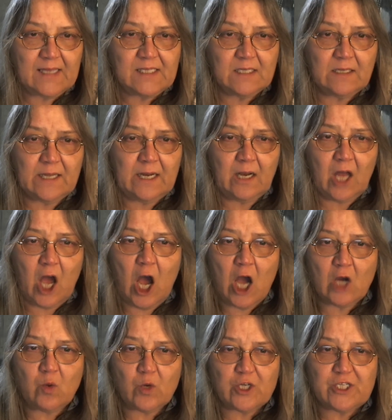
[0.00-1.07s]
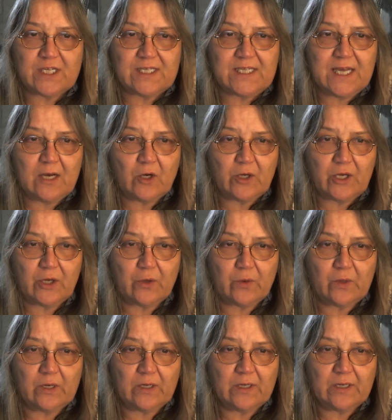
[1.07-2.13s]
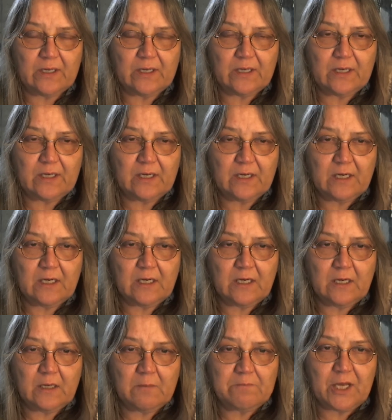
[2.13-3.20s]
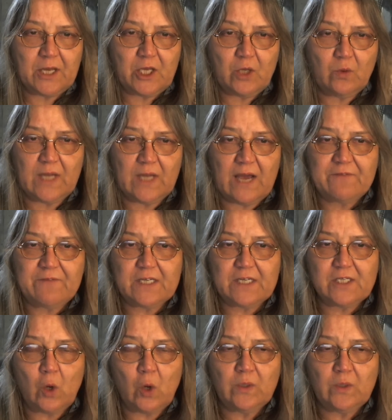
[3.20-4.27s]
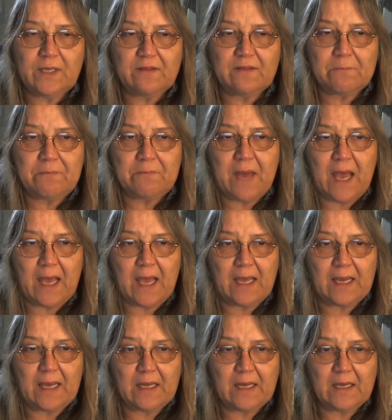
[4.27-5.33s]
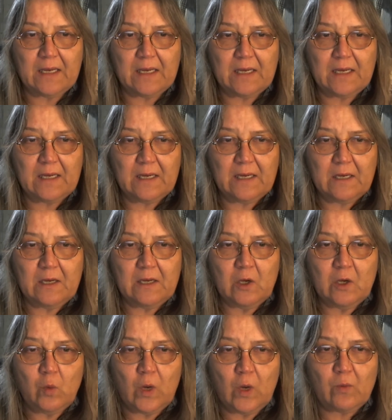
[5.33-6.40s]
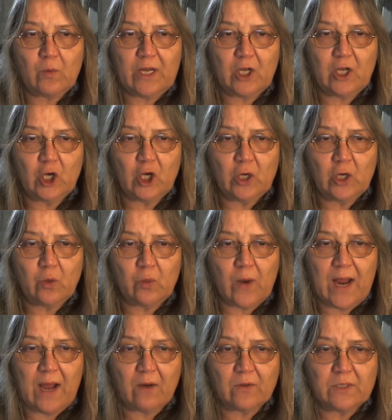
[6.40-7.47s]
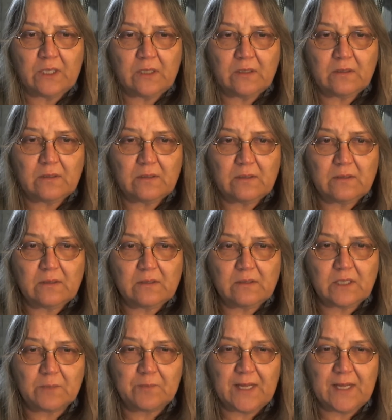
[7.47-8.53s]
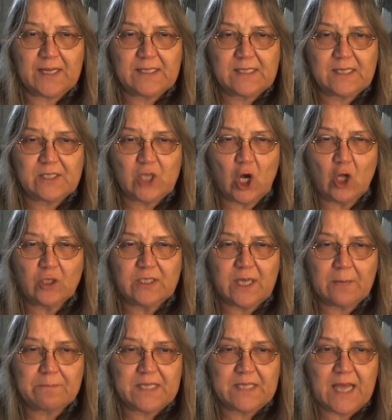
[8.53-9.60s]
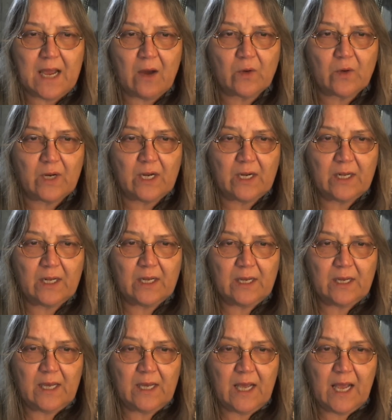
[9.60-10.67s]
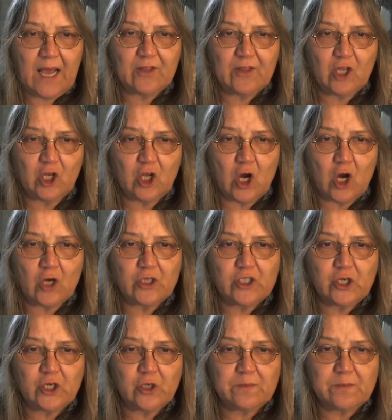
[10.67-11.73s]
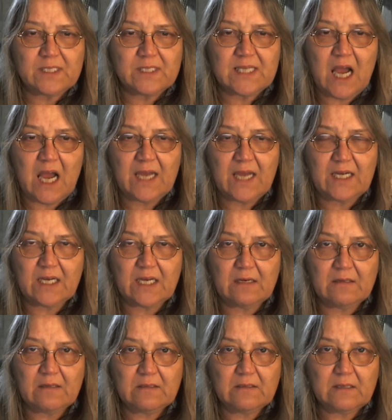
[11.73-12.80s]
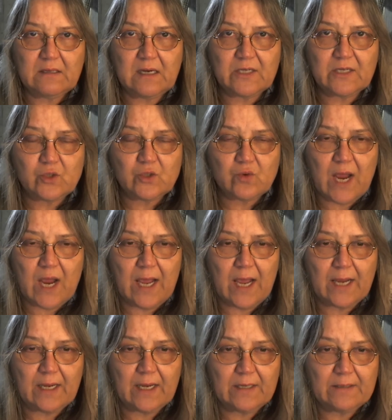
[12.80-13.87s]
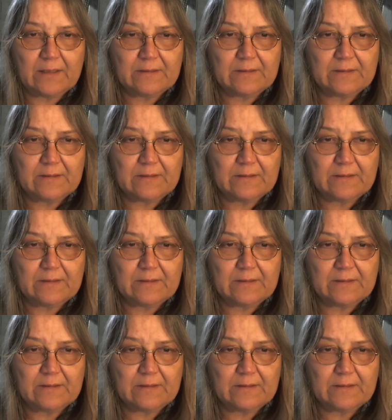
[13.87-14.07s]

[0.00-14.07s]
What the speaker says: It's a little awkward to tell you, but you left us holding the bag. When we look around, the place is all dumbed down, and the long term's kinda a drag.